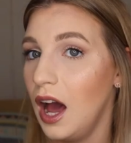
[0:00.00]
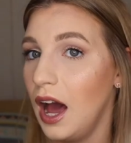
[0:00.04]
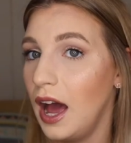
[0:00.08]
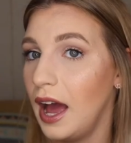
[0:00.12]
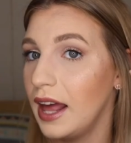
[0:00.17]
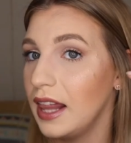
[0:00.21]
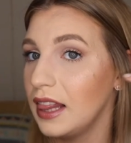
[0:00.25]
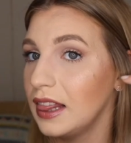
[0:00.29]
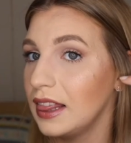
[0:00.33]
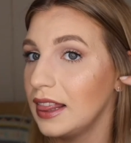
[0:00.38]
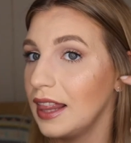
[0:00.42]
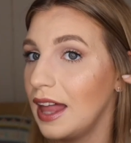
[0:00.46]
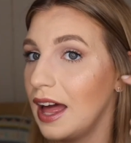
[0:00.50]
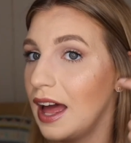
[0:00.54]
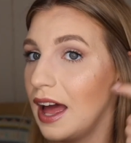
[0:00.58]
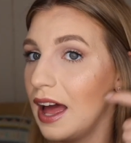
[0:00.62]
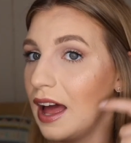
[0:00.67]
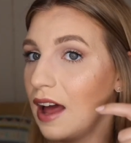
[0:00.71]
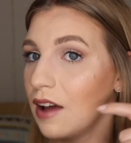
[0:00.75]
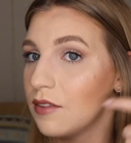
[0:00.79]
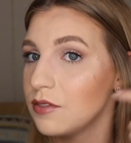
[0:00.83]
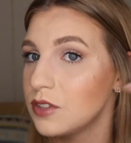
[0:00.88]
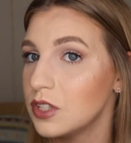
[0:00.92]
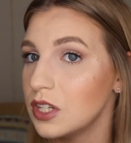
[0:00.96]
I
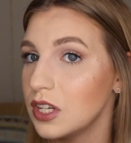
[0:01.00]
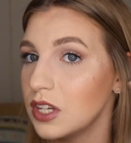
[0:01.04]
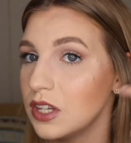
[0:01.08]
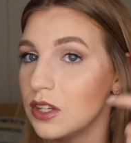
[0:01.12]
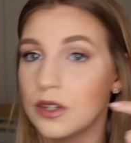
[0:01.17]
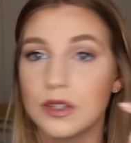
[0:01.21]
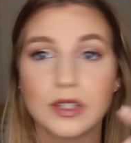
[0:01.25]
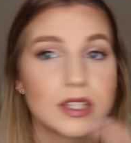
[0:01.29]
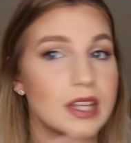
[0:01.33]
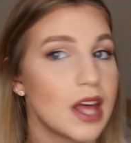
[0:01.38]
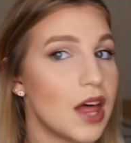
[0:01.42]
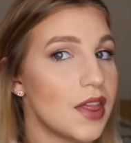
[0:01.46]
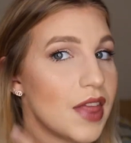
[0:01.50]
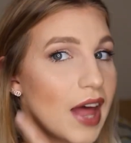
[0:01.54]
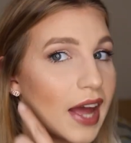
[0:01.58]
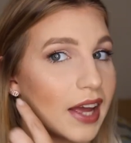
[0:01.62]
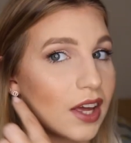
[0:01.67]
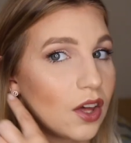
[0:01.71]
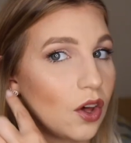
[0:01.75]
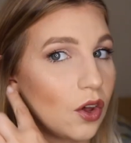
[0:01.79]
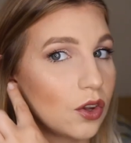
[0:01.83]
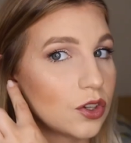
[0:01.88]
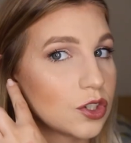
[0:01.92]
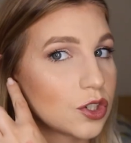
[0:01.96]
love to use
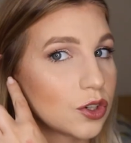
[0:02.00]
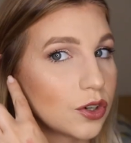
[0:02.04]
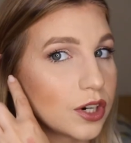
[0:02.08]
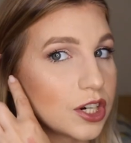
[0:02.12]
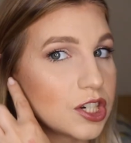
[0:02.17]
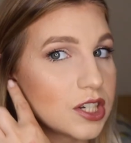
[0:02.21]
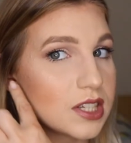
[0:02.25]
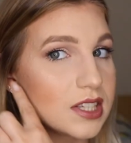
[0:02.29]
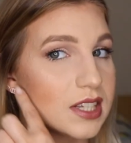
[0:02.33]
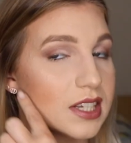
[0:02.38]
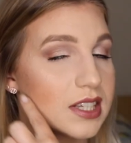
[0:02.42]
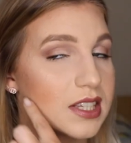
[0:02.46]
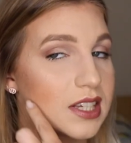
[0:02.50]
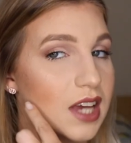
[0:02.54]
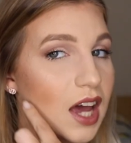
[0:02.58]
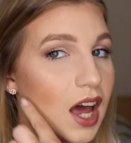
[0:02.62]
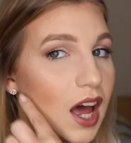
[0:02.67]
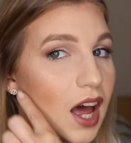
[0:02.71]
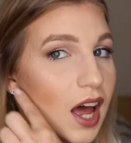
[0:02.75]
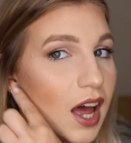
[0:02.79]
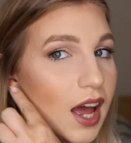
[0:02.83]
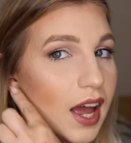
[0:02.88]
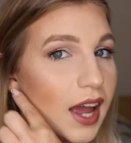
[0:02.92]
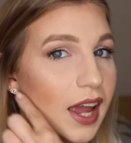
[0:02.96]
that contouring just a
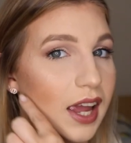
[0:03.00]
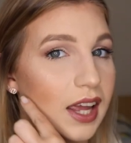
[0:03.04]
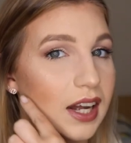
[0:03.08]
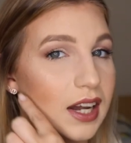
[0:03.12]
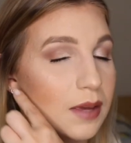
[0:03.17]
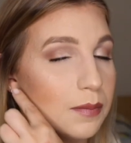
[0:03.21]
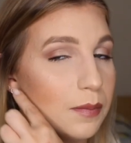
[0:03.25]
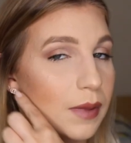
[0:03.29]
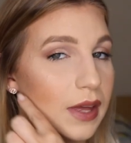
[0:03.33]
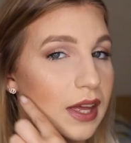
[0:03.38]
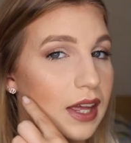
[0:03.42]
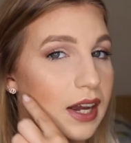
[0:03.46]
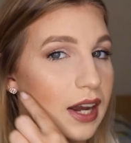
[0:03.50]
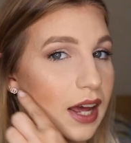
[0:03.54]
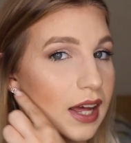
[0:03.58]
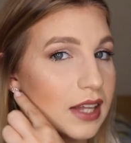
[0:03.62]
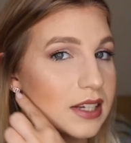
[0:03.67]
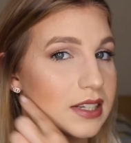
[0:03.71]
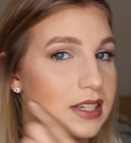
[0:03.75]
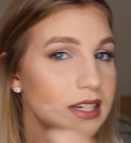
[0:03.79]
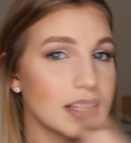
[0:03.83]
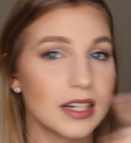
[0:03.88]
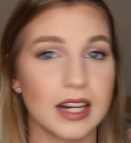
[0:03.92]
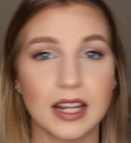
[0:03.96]
tiny bit
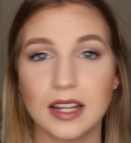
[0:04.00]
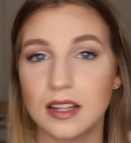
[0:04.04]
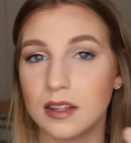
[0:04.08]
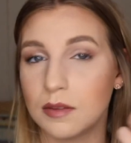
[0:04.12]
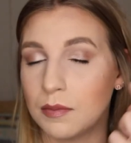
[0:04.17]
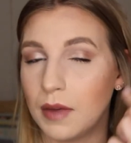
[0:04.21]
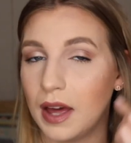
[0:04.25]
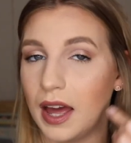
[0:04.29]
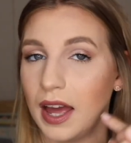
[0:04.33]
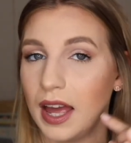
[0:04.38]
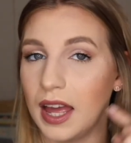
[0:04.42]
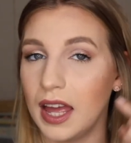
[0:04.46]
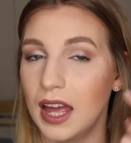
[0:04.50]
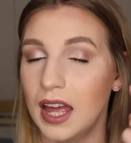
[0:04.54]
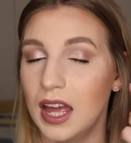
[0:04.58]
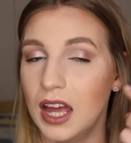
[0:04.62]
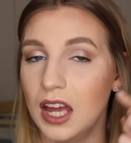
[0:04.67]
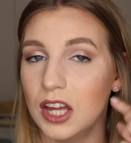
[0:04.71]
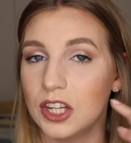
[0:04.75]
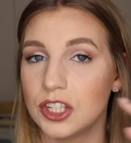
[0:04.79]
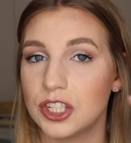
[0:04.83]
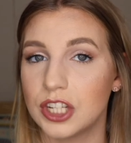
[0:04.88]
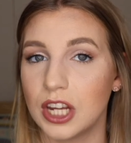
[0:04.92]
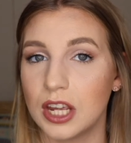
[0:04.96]
underneath my
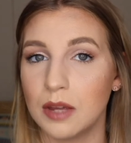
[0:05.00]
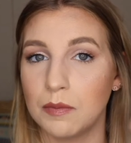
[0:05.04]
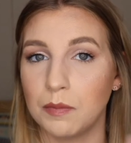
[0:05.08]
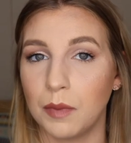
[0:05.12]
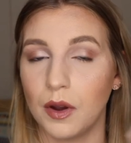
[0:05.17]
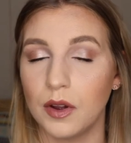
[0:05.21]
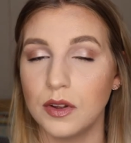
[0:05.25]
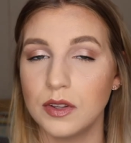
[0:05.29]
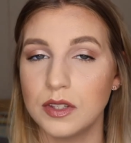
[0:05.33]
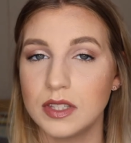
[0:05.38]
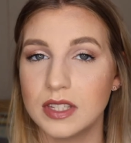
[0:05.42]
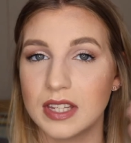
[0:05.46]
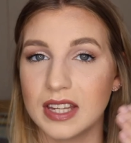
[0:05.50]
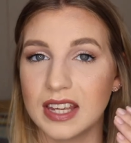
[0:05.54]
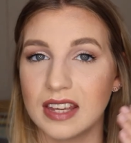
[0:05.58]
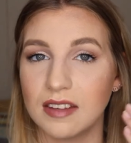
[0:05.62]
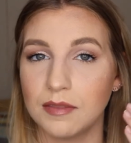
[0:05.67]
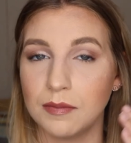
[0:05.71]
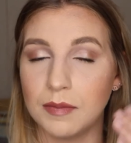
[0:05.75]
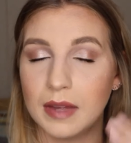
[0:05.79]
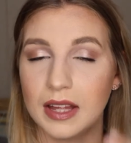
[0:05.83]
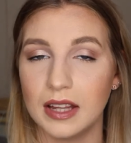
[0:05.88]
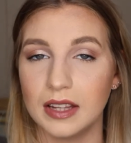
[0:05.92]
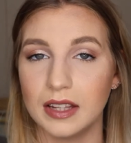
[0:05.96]
cheekbones to
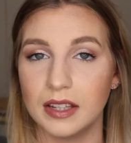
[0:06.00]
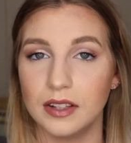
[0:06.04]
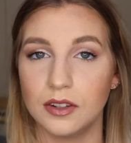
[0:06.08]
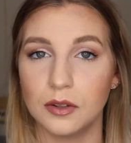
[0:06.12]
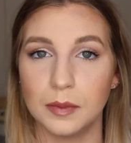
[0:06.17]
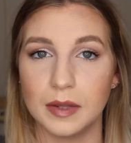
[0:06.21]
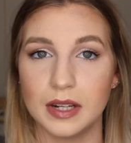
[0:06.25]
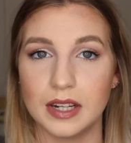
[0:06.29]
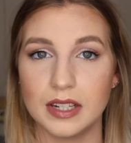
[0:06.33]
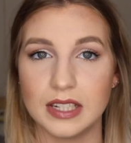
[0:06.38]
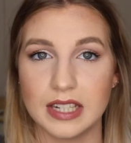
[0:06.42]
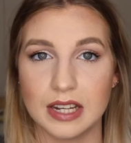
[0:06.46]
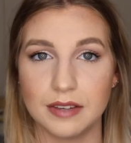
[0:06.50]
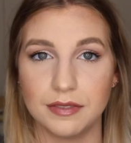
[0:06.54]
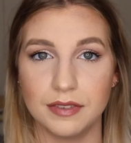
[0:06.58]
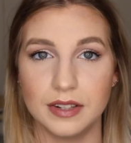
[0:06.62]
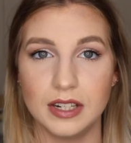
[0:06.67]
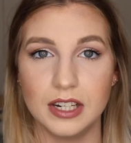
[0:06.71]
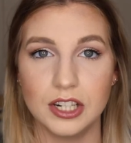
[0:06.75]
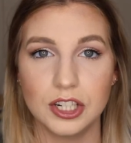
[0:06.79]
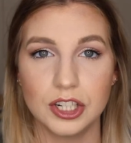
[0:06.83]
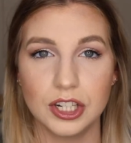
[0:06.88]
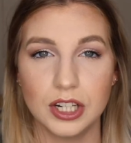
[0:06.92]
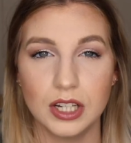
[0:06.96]
give me a little bit of
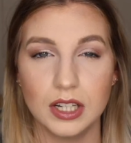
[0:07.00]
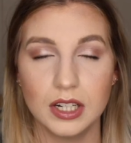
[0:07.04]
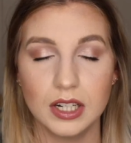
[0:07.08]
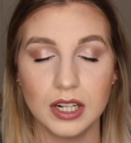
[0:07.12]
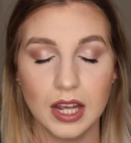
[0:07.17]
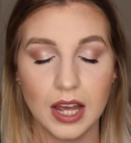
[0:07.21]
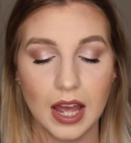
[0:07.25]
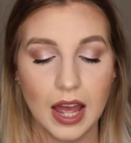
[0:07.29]
definition.